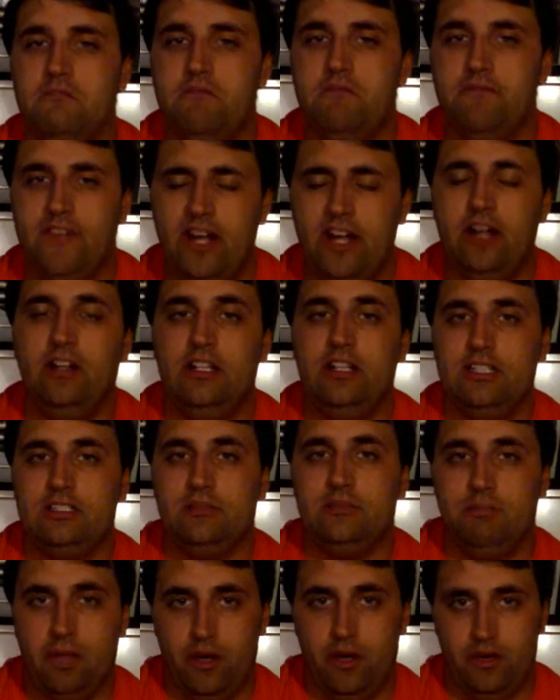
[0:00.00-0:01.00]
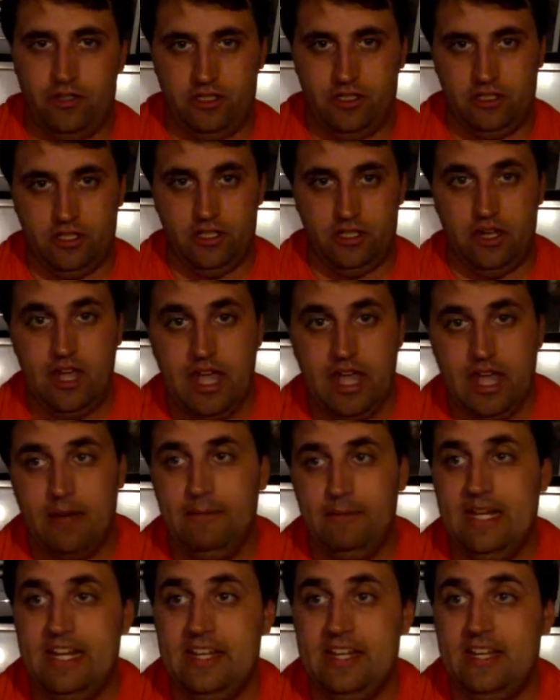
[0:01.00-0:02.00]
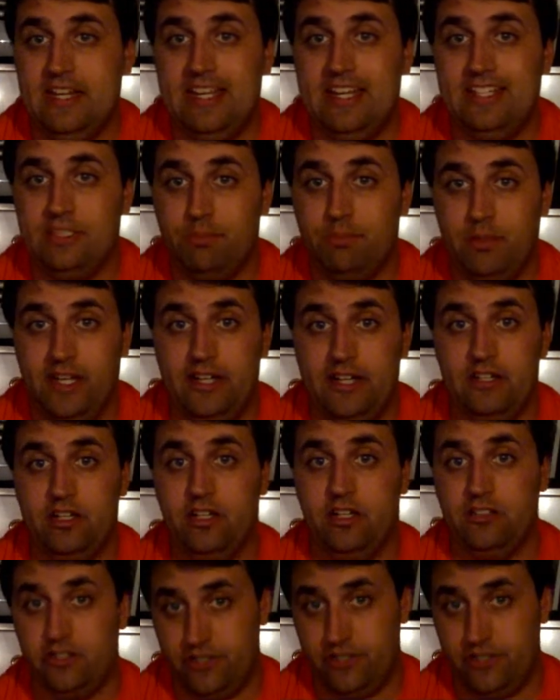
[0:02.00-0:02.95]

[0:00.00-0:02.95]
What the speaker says: fearless person. I mean, he has played Dr.